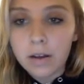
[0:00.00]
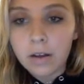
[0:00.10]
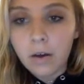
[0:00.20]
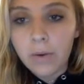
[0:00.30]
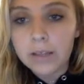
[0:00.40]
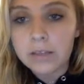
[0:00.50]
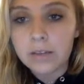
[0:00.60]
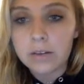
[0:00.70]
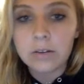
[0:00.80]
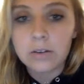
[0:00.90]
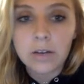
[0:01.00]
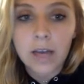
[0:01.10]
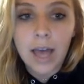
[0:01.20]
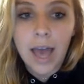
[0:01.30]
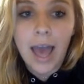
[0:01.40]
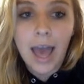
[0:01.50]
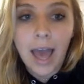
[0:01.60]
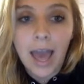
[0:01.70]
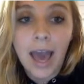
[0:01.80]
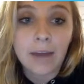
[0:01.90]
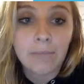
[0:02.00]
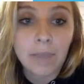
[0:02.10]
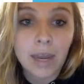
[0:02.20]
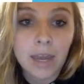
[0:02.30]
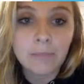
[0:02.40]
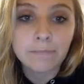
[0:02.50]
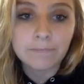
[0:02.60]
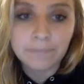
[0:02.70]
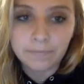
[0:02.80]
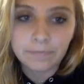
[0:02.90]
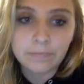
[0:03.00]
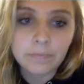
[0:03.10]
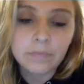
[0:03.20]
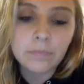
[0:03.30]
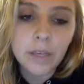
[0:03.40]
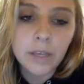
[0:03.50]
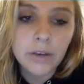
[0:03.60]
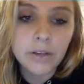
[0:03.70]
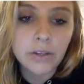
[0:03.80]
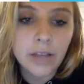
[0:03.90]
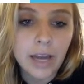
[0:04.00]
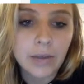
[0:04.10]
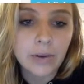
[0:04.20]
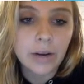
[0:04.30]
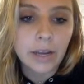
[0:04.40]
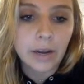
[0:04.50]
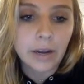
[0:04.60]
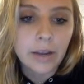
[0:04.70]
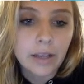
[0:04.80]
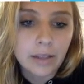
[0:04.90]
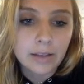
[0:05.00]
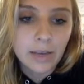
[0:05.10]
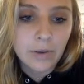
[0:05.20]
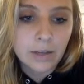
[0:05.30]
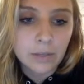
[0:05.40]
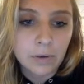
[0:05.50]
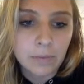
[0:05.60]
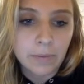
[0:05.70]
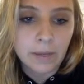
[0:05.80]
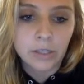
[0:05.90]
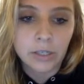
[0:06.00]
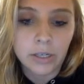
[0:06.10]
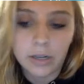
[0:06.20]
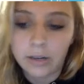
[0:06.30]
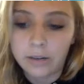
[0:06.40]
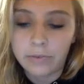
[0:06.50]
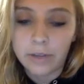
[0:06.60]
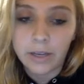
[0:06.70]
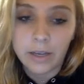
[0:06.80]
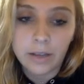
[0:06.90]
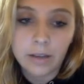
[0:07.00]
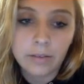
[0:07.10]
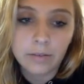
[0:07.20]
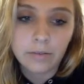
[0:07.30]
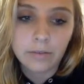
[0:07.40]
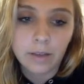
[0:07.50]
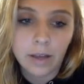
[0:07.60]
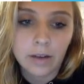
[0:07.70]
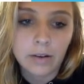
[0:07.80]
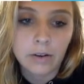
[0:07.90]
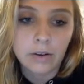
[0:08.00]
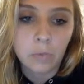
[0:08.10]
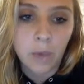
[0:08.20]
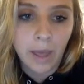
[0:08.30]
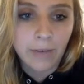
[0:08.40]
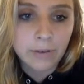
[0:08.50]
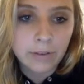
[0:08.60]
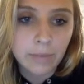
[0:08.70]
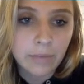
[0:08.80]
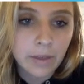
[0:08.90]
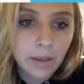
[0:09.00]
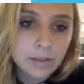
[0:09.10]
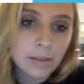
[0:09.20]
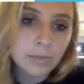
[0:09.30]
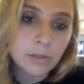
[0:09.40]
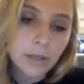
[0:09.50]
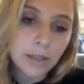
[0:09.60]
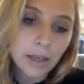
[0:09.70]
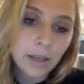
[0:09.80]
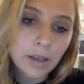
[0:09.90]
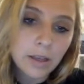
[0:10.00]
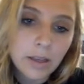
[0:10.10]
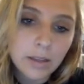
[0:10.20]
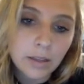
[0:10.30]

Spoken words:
going to add media, you can do that anywhere in here. Let's say I wanted to put a picture of, like, I don't know, a wave or something, because I'm doing like the